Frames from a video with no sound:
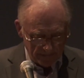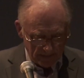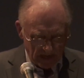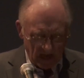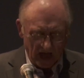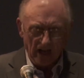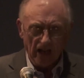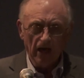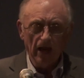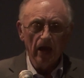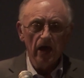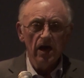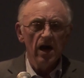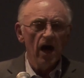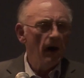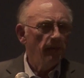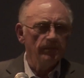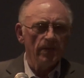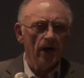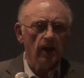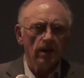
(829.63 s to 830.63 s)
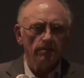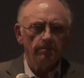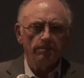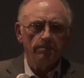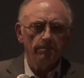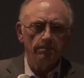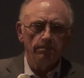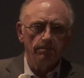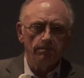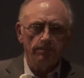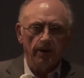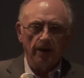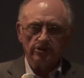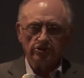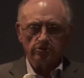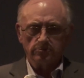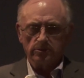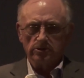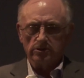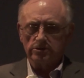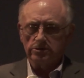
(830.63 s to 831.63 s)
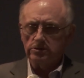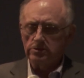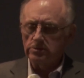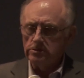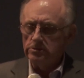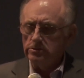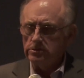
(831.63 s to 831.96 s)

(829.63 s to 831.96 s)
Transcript: And I'm not a pessimist.